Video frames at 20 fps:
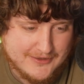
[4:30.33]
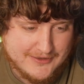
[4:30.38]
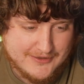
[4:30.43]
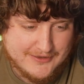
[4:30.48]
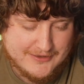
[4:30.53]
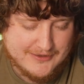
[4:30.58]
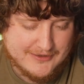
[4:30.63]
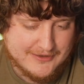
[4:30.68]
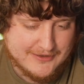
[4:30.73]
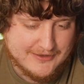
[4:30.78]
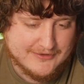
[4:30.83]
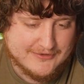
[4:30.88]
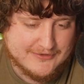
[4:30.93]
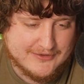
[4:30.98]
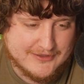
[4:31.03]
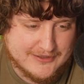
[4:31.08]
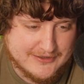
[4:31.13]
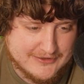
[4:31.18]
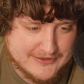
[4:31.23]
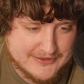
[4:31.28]
that's
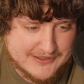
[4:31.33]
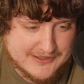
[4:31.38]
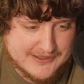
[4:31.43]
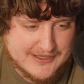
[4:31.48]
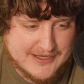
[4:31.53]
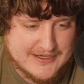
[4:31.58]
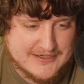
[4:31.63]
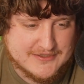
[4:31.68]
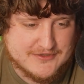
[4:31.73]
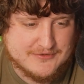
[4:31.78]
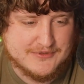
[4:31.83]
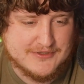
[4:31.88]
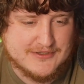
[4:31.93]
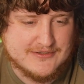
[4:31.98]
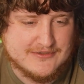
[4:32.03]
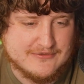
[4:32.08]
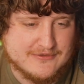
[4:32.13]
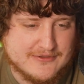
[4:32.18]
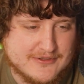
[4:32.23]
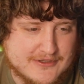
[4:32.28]
kind of like a
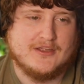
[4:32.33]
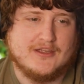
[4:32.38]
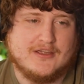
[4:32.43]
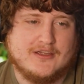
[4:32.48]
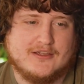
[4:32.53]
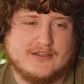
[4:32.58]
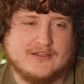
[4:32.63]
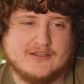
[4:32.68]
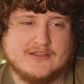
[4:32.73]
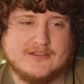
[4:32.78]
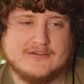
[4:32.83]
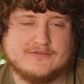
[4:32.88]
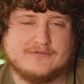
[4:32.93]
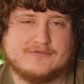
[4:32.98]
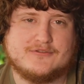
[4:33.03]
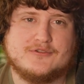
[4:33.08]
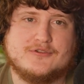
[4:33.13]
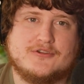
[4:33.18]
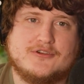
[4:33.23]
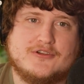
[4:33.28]
catch-22 there.
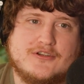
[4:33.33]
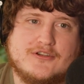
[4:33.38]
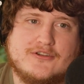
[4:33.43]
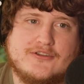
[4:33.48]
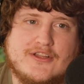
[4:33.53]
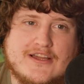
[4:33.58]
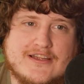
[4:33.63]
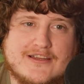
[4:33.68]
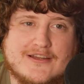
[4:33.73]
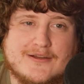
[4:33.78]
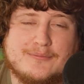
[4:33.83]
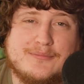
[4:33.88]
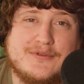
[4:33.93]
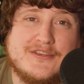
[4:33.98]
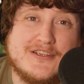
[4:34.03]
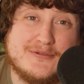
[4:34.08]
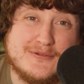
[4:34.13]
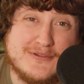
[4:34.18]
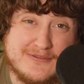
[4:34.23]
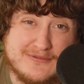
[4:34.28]
If you're a
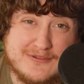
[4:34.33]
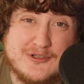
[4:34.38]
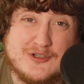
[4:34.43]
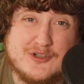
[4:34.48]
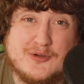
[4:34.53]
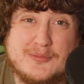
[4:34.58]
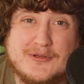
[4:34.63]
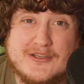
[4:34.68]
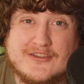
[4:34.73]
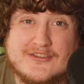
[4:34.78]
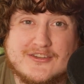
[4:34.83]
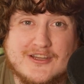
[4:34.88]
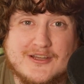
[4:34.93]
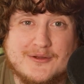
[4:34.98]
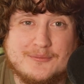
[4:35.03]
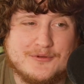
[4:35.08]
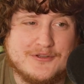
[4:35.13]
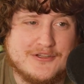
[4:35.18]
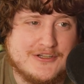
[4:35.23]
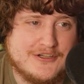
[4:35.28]
big referral based
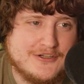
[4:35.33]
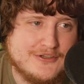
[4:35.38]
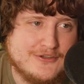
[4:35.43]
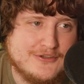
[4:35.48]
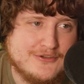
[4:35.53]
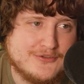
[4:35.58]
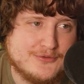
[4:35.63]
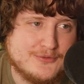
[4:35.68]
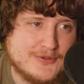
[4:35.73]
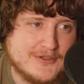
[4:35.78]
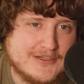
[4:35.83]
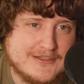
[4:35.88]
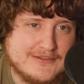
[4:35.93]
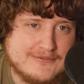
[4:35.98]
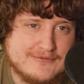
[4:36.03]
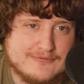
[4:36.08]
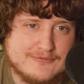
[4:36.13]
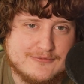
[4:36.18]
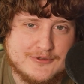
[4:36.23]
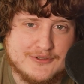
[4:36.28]
company or used to
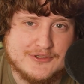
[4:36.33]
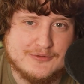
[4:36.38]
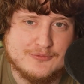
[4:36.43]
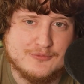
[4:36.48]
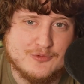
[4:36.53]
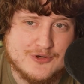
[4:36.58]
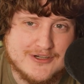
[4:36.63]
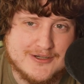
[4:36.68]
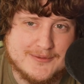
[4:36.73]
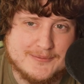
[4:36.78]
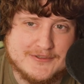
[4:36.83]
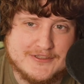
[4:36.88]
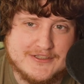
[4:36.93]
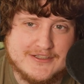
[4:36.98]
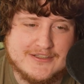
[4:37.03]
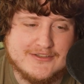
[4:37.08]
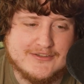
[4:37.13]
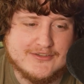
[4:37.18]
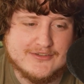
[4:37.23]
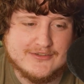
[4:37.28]
working really warm
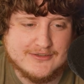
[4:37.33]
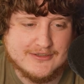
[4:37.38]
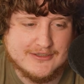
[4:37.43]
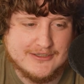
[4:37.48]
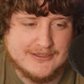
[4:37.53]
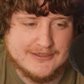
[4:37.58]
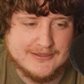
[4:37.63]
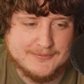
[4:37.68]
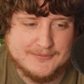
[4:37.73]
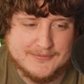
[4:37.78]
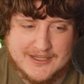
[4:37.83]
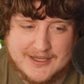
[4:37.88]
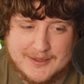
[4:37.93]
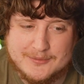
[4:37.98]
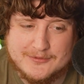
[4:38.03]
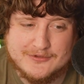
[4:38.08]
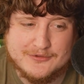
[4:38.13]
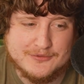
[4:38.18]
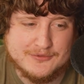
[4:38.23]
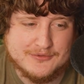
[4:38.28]
leads,
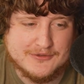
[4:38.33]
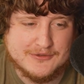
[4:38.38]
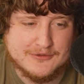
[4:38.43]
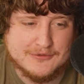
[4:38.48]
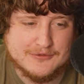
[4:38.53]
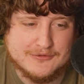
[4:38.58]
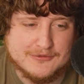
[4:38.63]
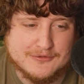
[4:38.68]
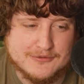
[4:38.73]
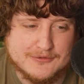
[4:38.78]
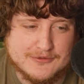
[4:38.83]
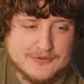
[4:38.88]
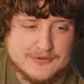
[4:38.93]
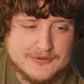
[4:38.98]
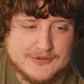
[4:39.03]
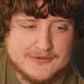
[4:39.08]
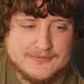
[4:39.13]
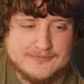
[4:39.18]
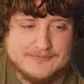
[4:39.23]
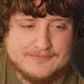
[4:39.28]
absolutely go Google,